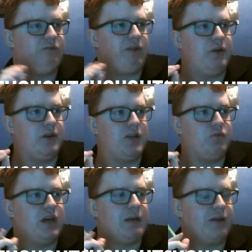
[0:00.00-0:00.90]
Because
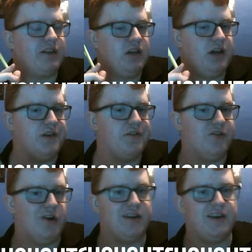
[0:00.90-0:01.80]
this really brings a lot of
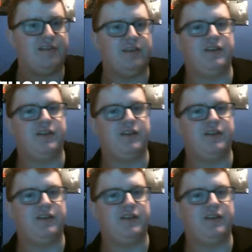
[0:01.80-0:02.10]
darkness,